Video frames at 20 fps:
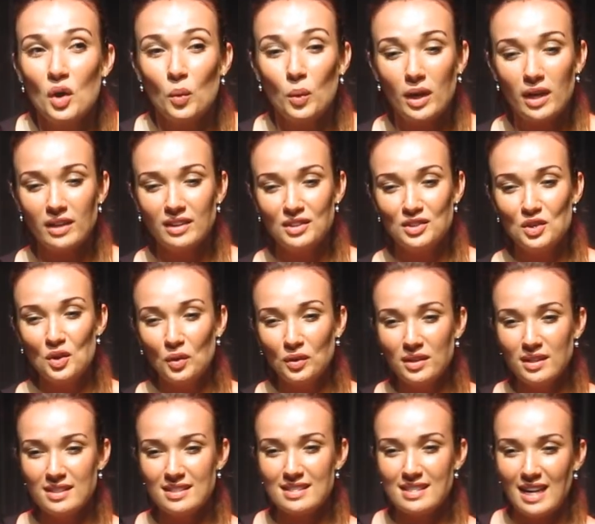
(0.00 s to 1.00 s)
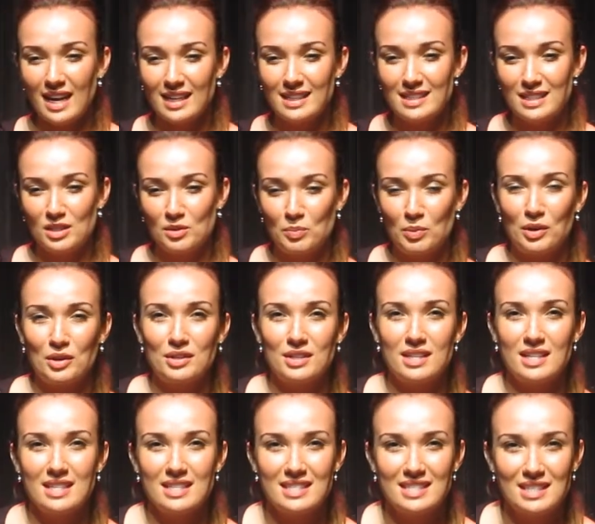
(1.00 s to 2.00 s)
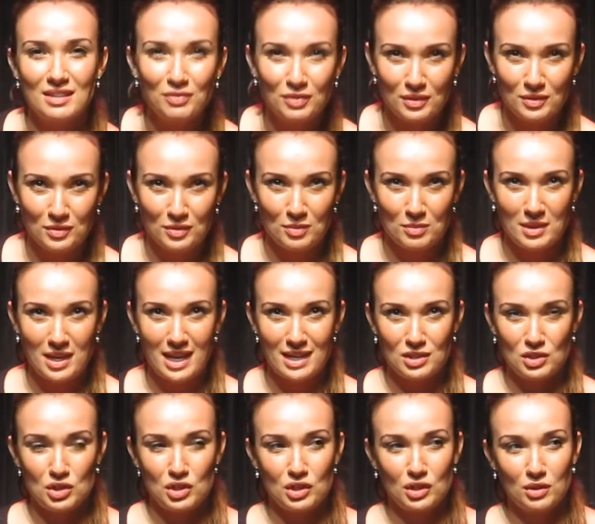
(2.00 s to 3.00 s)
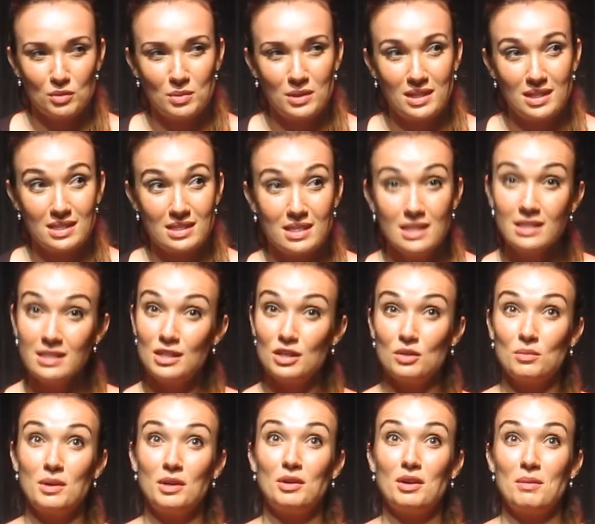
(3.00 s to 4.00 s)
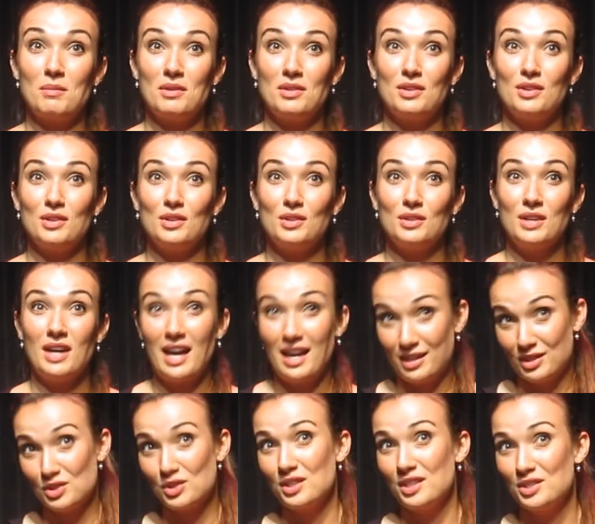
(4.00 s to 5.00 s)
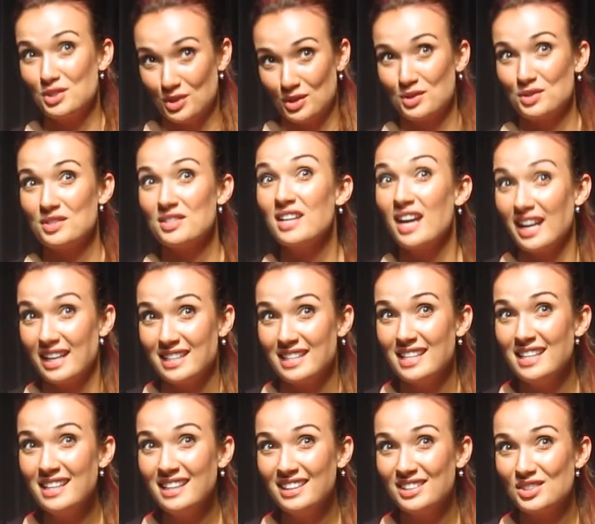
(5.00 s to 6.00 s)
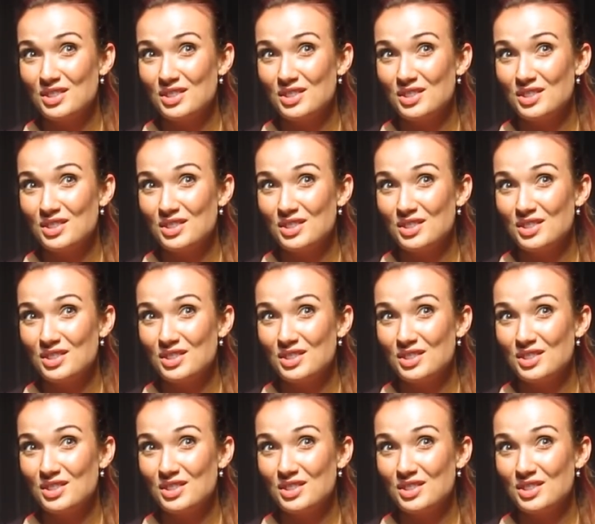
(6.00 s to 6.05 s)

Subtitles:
Well, Nonna's 90th party is different from last year because this year my grandmother actually turns 90.